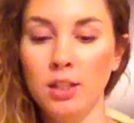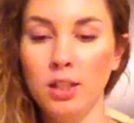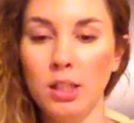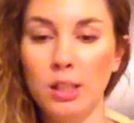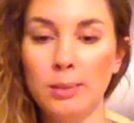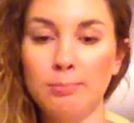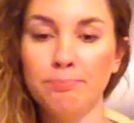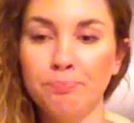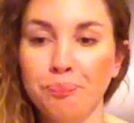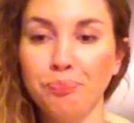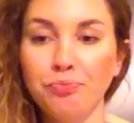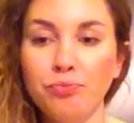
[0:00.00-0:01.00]

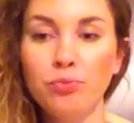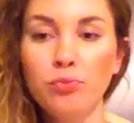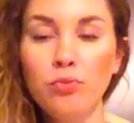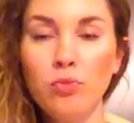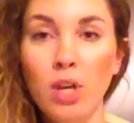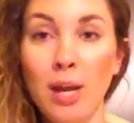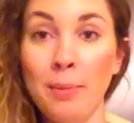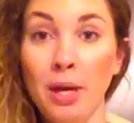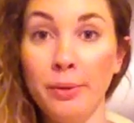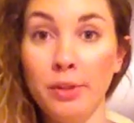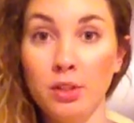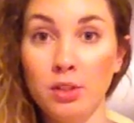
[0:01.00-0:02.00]
I might
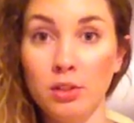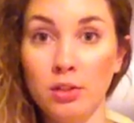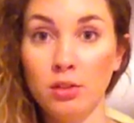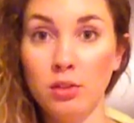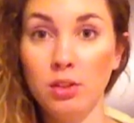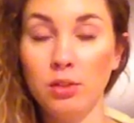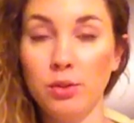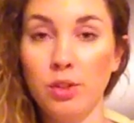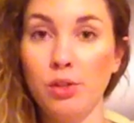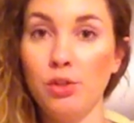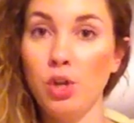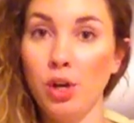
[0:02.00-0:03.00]
want to,
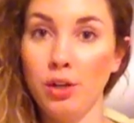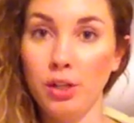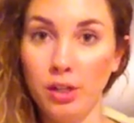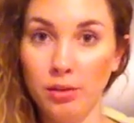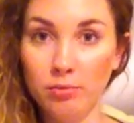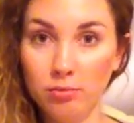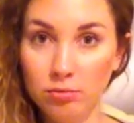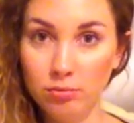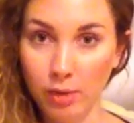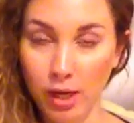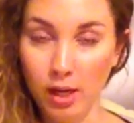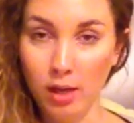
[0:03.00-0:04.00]
start charting
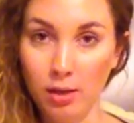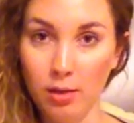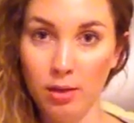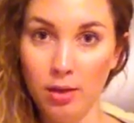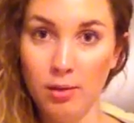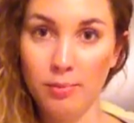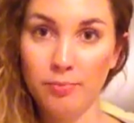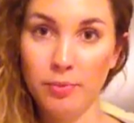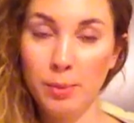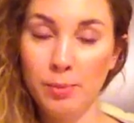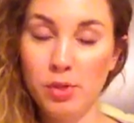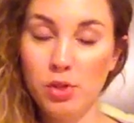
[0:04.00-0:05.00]
my
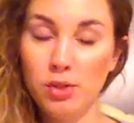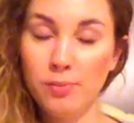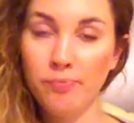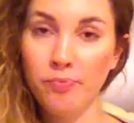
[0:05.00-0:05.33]
temperature.